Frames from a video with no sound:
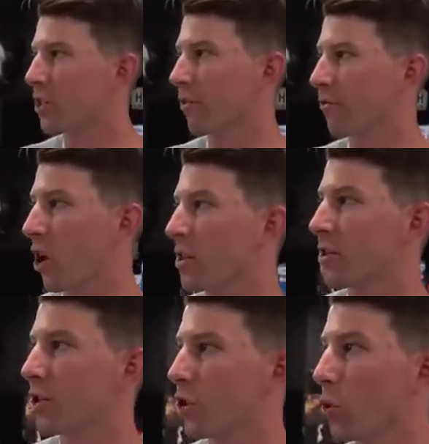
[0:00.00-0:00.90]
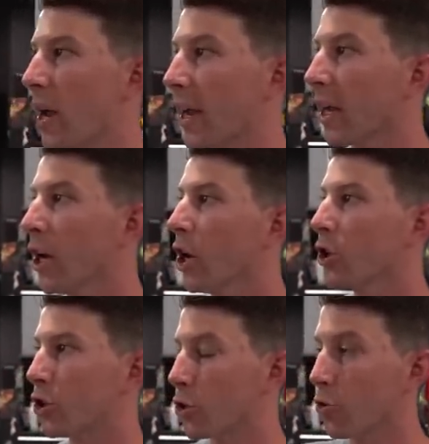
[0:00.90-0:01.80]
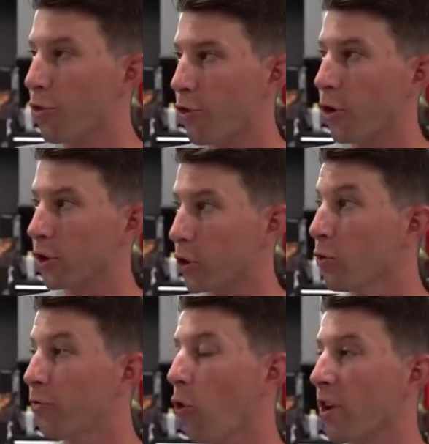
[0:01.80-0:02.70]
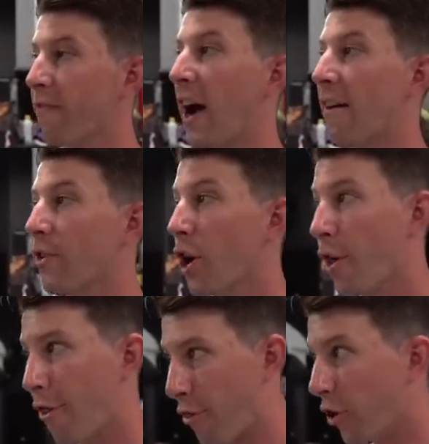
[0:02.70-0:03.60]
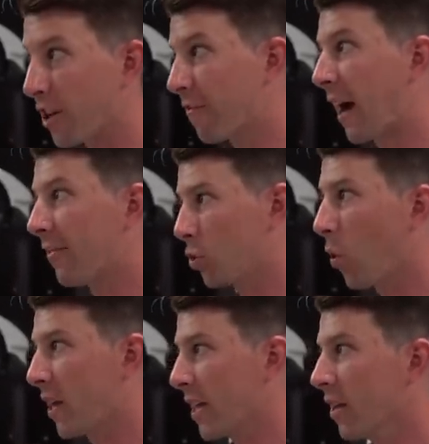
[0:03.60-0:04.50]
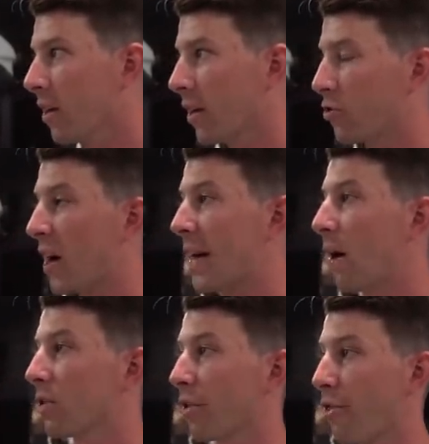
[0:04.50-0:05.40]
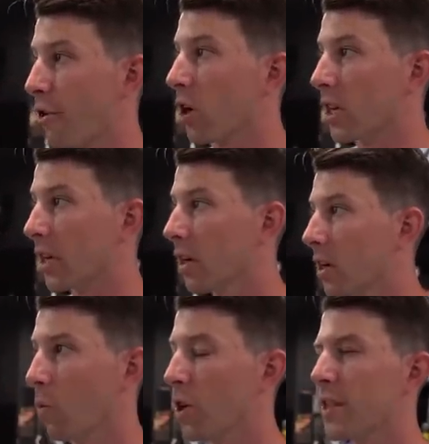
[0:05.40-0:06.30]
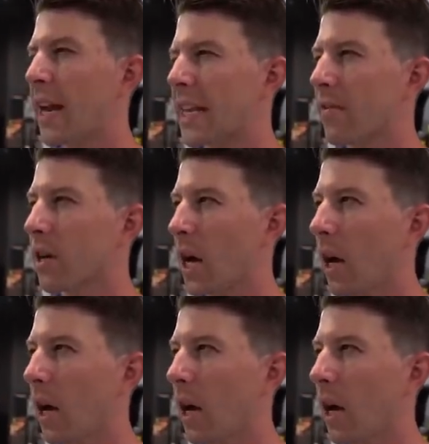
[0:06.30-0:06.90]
the fronts to a 245-35-20? Because right now it's a 30. Wouldn't that even it